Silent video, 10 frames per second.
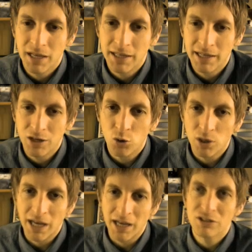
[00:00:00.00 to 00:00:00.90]
And then hit
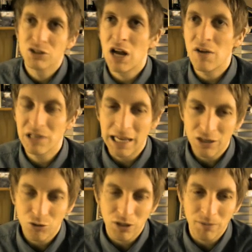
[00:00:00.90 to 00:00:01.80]
OK. So now I have a light
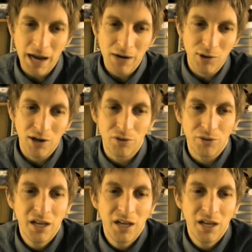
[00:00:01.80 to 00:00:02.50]
green background.